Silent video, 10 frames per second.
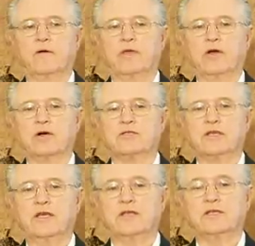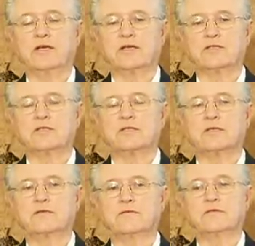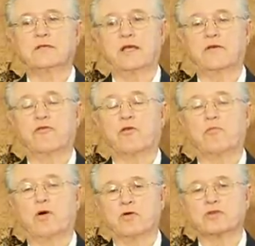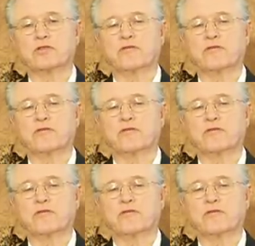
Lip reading: because it does take for most